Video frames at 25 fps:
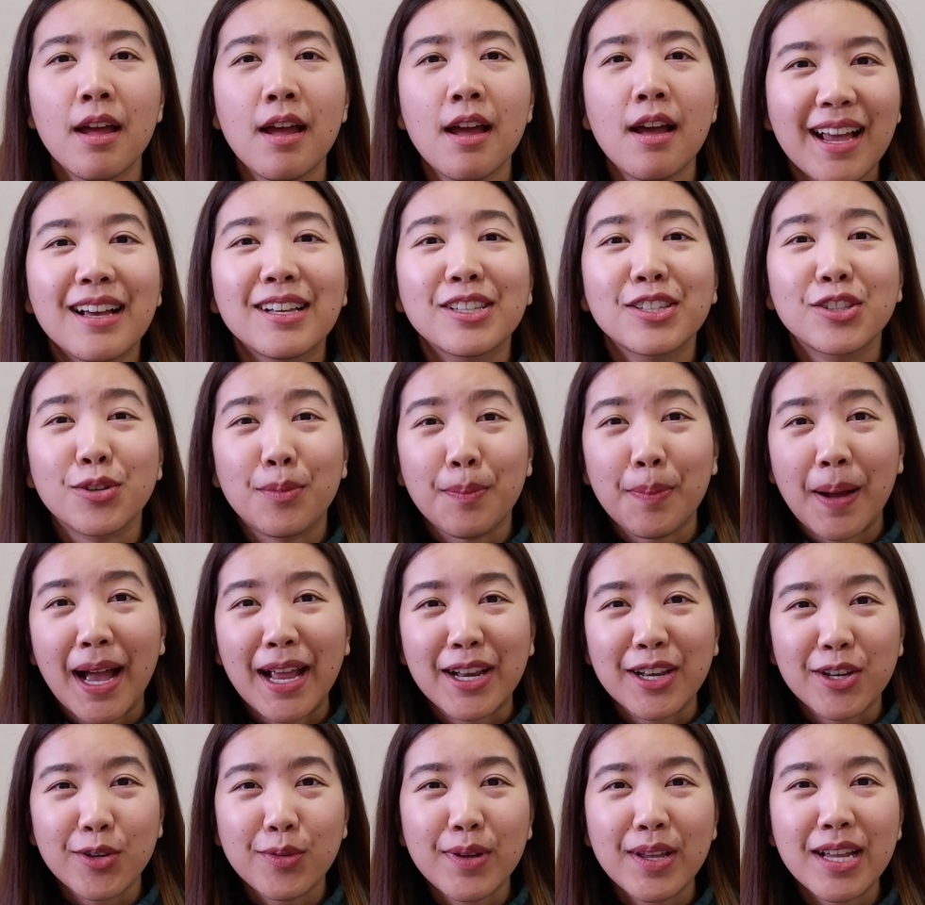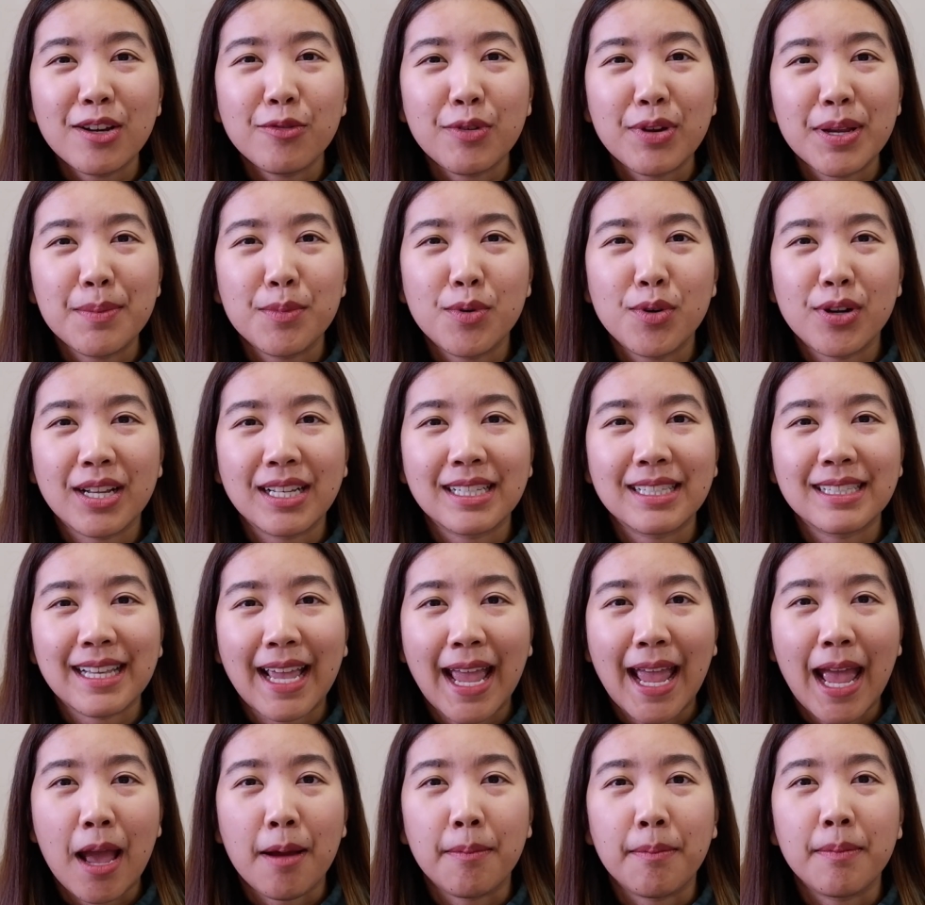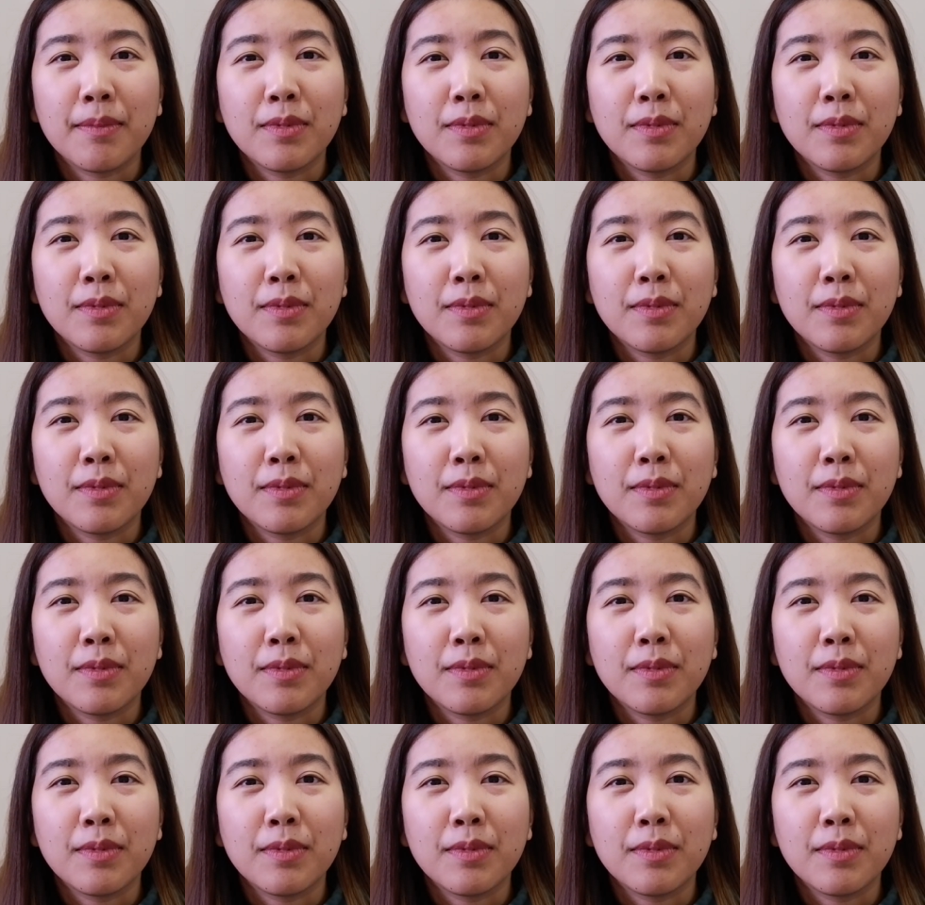So by doing remote exam,